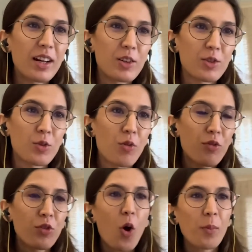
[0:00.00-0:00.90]
So
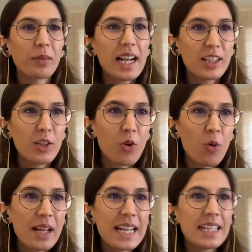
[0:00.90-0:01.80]
from that
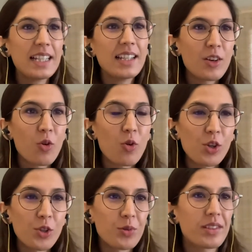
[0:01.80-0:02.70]
18-year-old
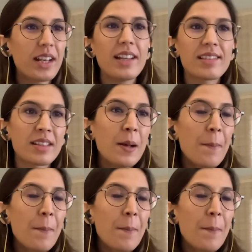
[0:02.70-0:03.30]
use case,